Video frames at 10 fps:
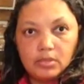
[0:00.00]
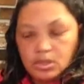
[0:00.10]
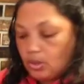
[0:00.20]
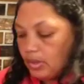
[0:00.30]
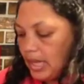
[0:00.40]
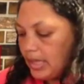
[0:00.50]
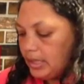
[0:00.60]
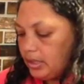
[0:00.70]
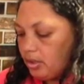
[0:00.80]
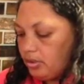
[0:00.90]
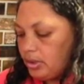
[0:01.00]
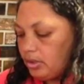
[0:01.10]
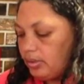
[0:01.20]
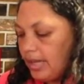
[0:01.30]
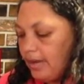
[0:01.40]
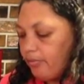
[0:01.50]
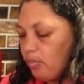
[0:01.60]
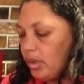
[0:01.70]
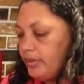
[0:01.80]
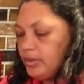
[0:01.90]
so that, you know, you don't have
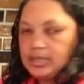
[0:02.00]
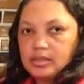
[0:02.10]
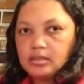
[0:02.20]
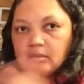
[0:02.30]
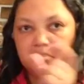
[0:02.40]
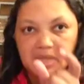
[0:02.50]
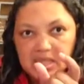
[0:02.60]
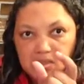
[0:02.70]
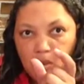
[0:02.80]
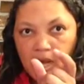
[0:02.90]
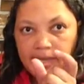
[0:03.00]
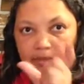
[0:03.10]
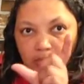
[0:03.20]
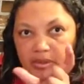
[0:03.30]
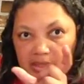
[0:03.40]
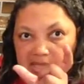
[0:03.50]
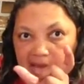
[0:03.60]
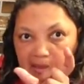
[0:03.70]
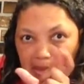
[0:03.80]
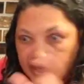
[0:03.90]
one that's this wide and one that's
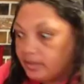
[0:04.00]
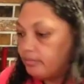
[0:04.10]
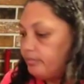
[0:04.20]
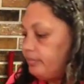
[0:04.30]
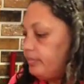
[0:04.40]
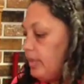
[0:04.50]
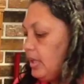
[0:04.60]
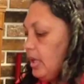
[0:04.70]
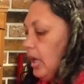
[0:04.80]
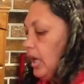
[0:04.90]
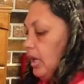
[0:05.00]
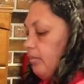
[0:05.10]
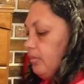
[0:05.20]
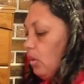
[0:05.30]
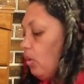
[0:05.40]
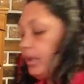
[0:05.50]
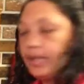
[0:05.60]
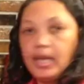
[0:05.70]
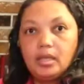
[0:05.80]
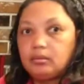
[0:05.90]
that wide. Or
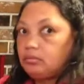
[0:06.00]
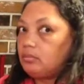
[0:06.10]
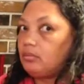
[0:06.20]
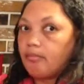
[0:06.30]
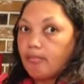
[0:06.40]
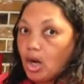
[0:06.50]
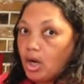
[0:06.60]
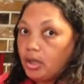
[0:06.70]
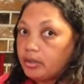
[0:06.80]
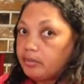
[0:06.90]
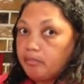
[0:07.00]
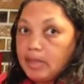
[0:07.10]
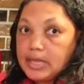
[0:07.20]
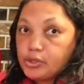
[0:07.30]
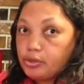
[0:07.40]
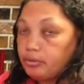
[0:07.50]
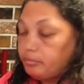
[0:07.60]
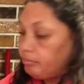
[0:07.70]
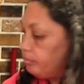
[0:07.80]
again, mark, measure.